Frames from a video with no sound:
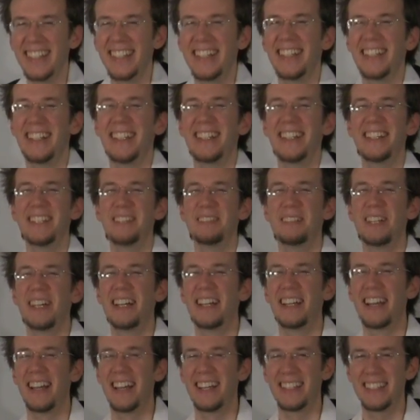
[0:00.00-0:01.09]
oh
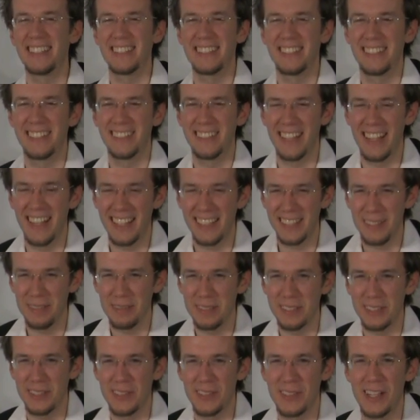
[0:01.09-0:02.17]
man, I just cracked
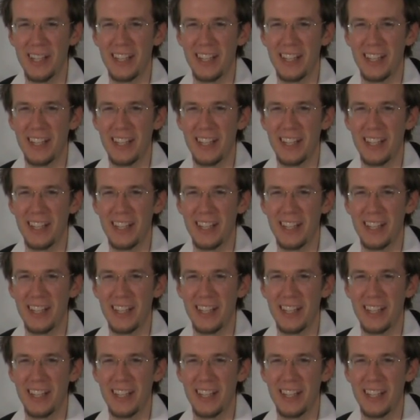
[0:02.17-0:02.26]
up so